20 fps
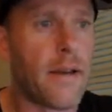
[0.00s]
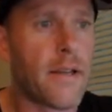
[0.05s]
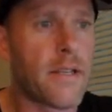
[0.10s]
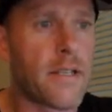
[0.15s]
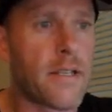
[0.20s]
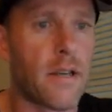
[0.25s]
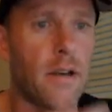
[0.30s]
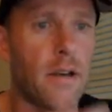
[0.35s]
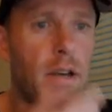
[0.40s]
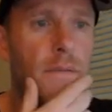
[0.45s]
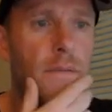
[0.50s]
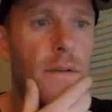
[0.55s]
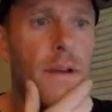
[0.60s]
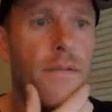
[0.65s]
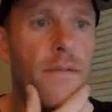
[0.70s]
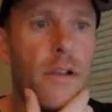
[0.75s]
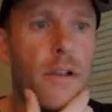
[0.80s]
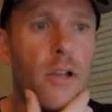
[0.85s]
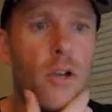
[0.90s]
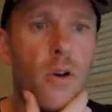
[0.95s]
So
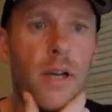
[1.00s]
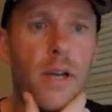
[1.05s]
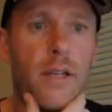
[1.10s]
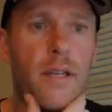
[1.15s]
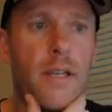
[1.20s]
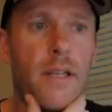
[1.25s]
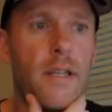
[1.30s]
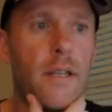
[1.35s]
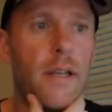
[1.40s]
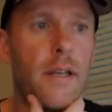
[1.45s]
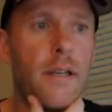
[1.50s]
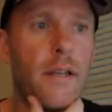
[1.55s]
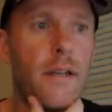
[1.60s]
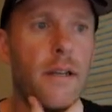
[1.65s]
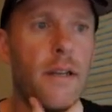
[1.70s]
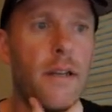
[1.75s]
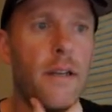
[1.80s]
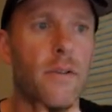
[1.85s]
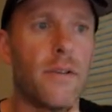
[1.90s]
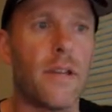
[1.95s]
if I look at
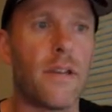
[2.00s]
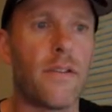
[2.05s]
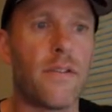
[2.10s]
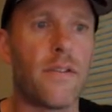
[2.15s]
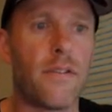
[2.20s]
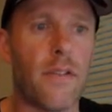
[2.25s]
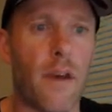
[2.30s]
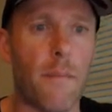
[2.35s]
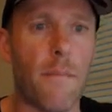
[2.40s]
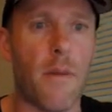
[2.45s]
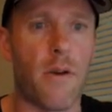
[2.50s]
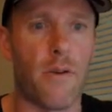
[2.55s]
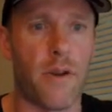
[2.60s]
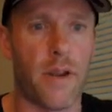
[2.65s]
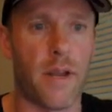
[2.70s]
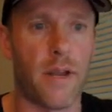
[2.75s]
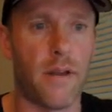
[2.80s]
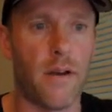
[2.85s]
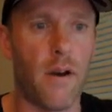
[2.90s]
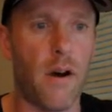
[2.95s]
the
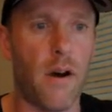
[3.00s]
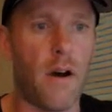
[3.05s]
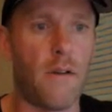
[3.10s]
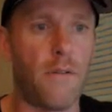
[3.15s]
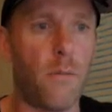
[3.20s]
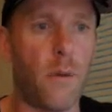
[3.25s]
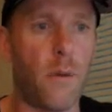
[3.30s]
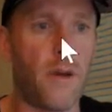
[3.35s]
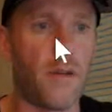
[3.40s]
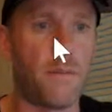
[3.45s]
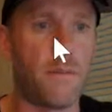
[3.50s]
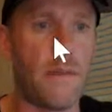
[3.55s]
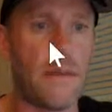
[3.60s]
summary of what